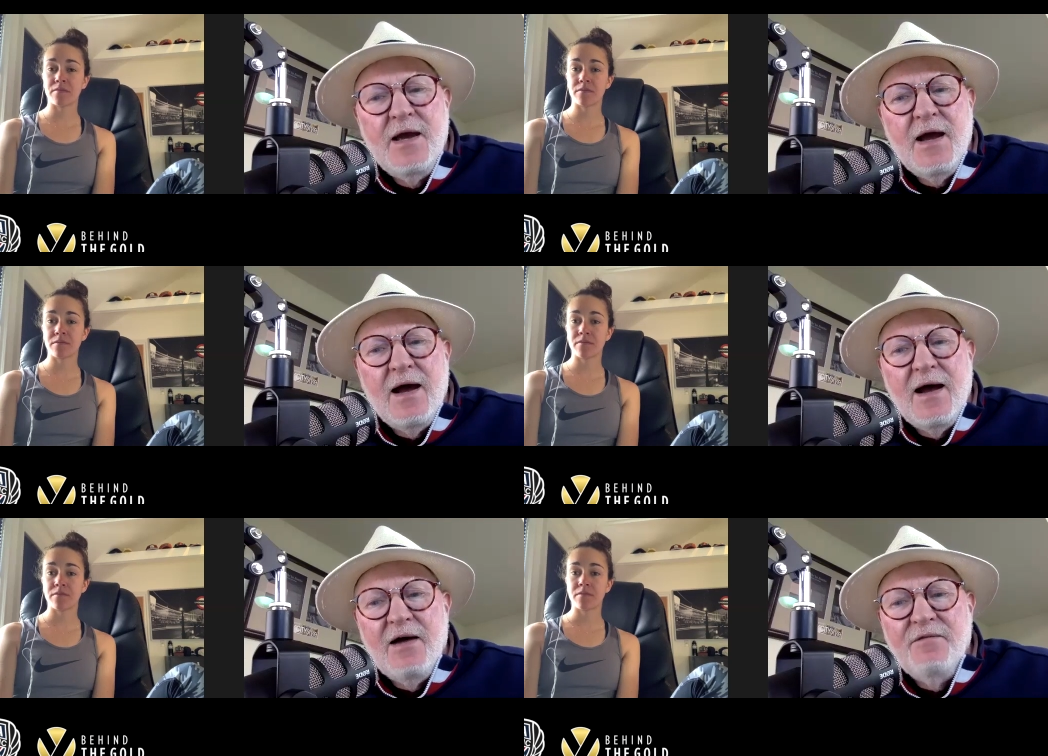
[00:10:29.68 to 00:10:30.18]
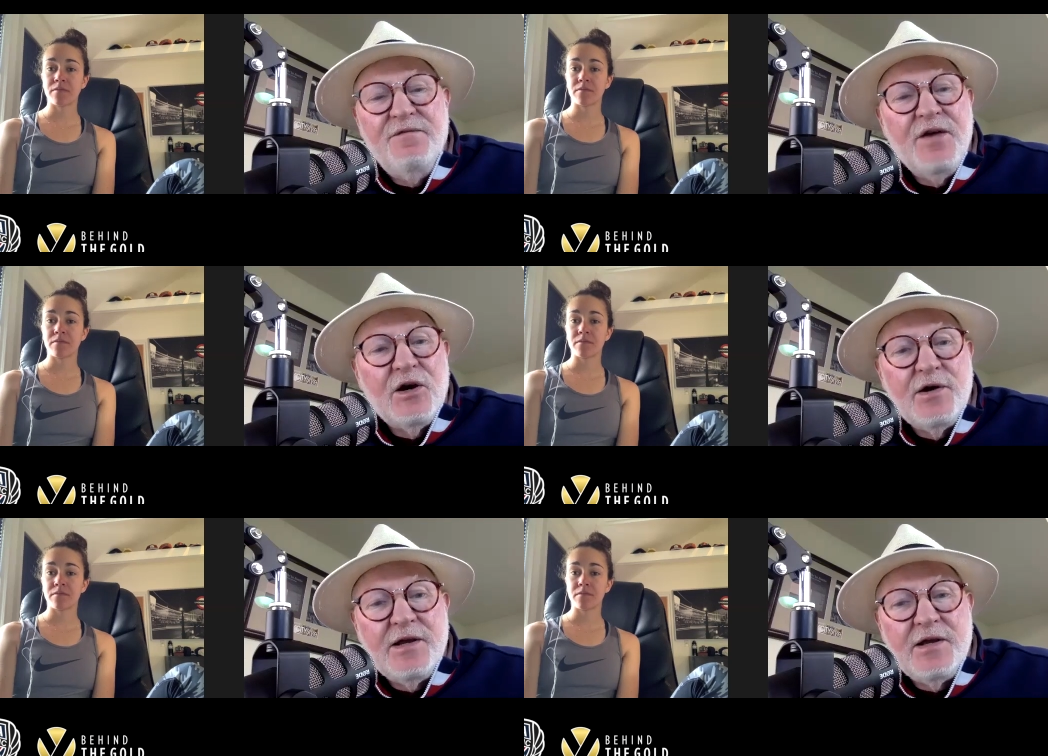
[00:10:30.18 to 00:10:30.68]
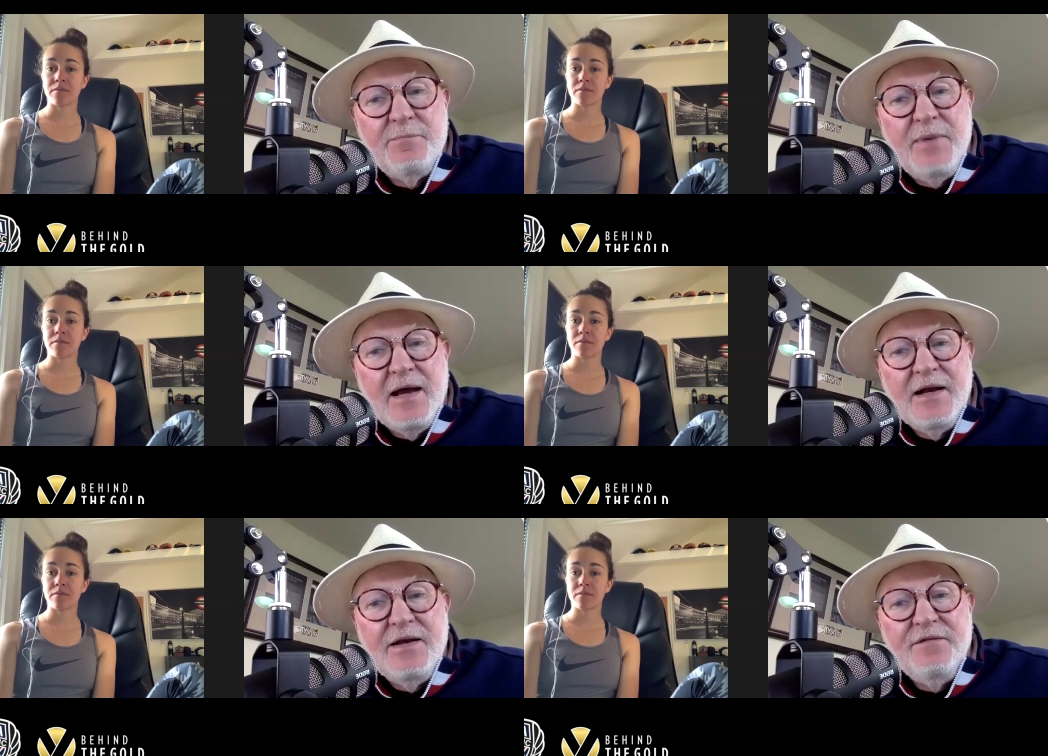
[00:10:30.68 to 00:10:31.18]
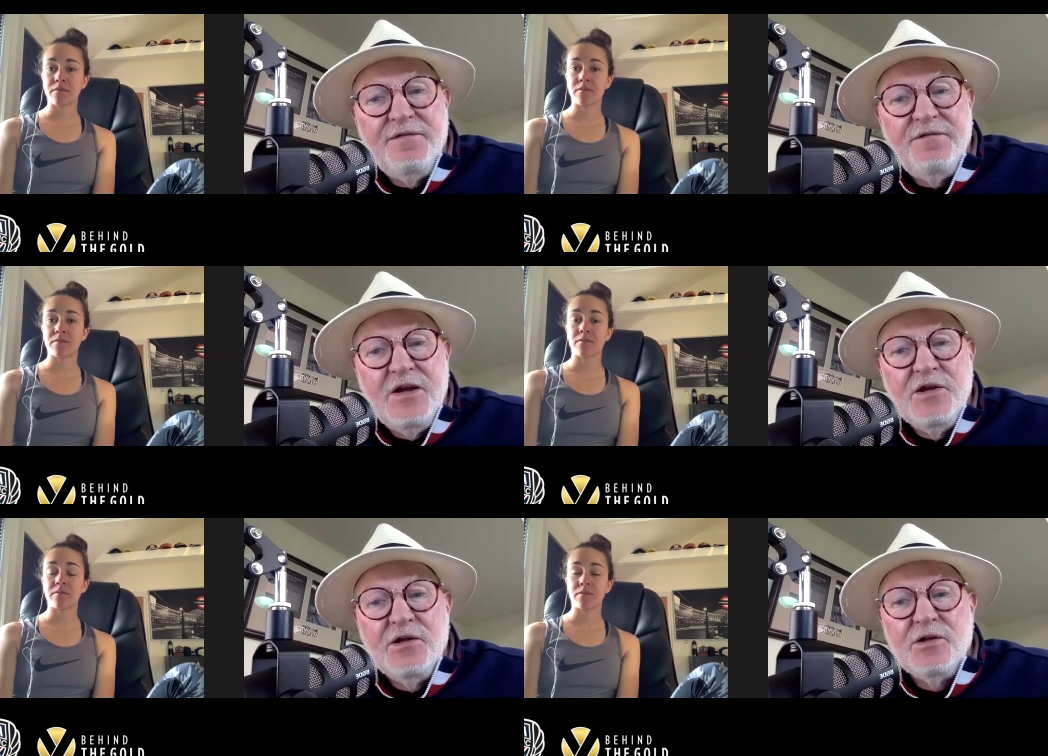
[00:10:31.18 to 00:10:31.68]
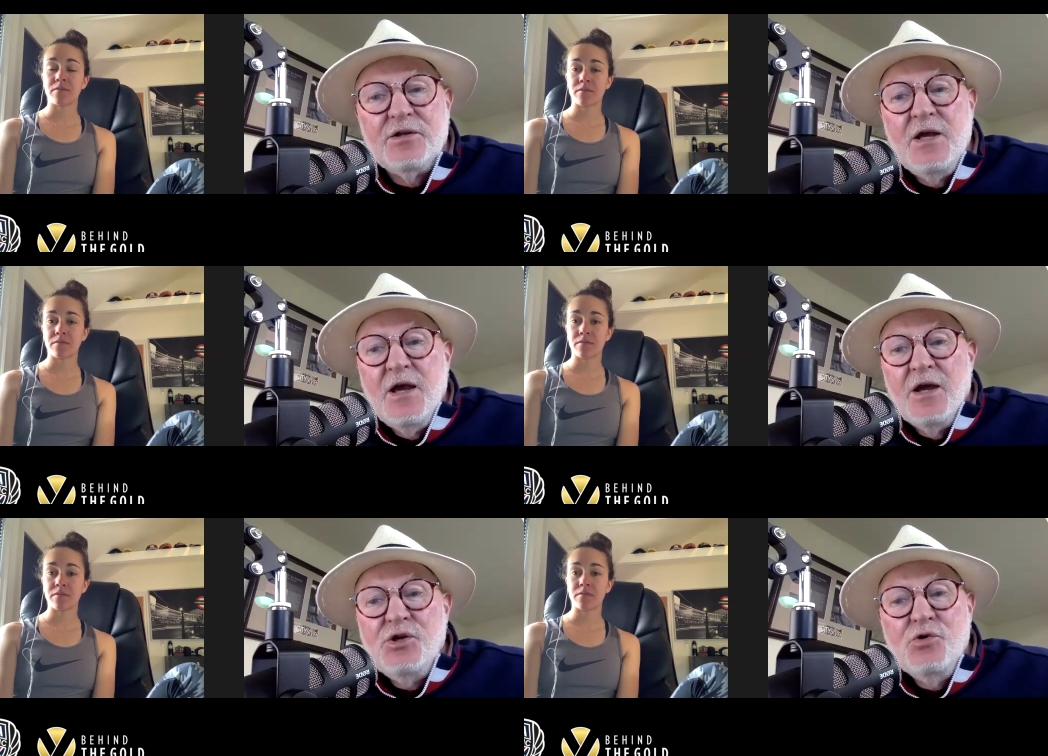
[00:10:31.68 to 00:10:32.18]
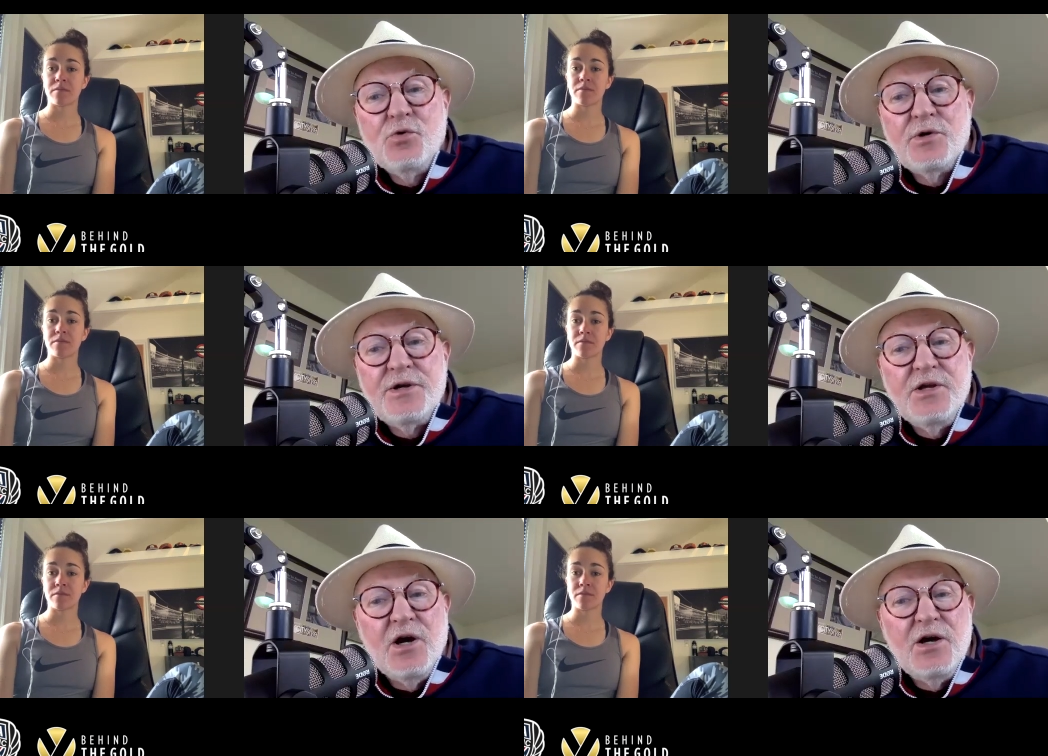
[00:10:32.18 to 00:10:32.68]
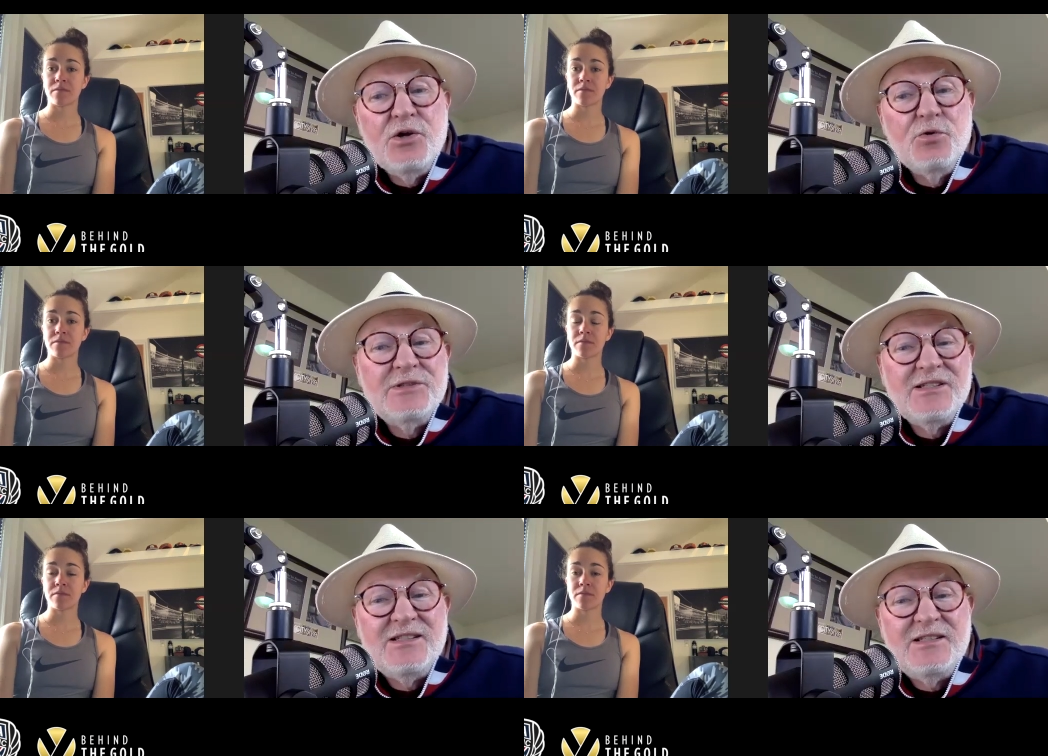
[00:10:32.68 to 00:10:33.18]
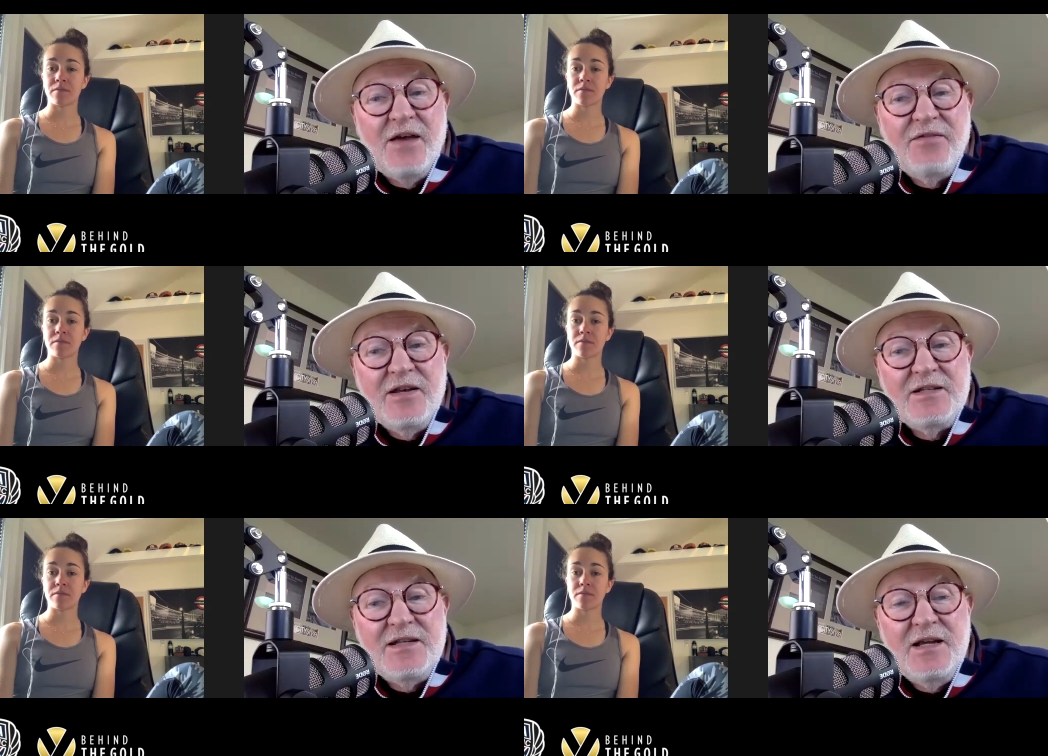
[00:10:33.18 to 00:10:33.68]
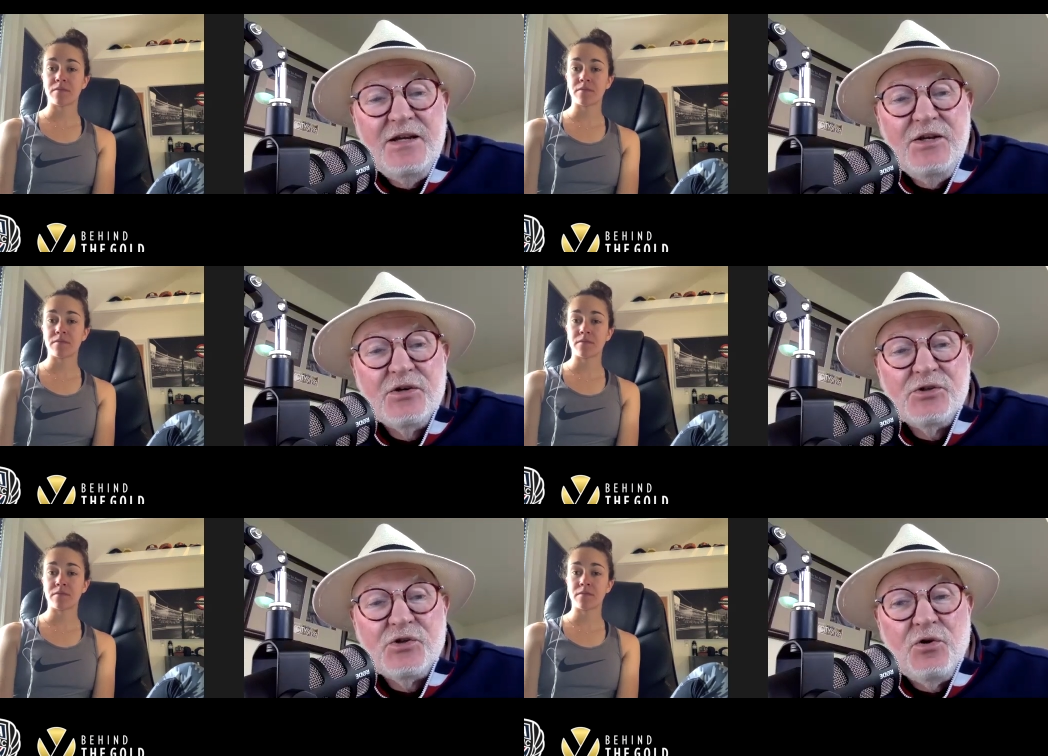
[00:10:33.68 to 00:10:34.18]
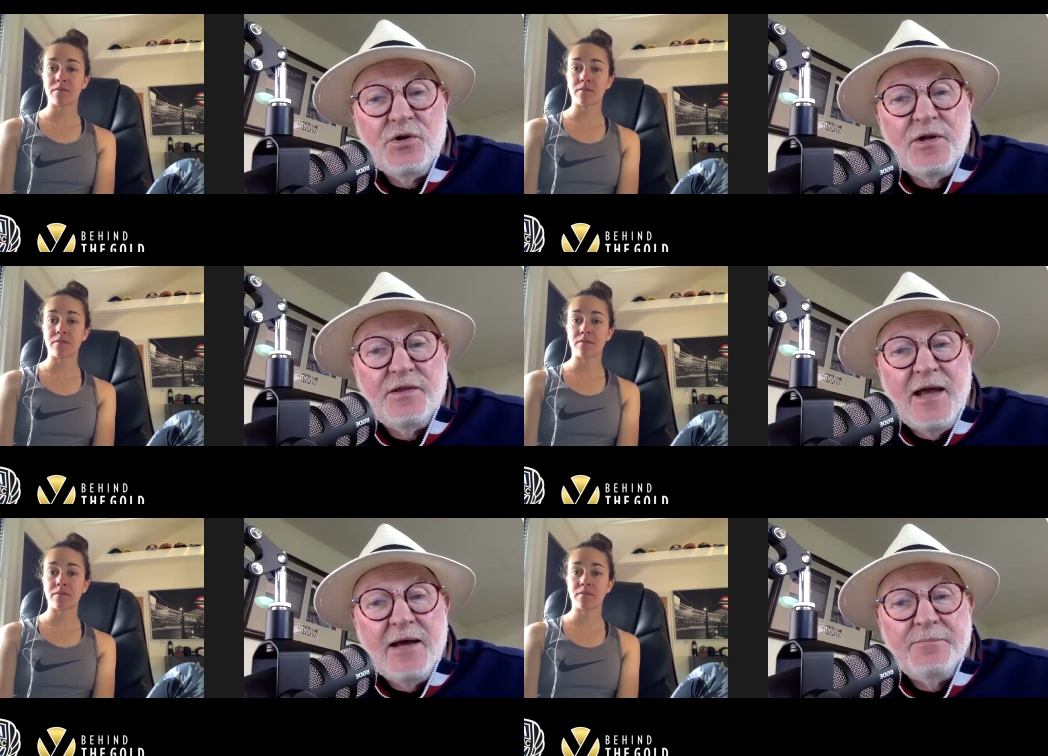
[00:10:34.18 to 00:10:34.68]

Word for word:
Speaker 1: uh, very competitive field. You were young; you were just 17 years old at that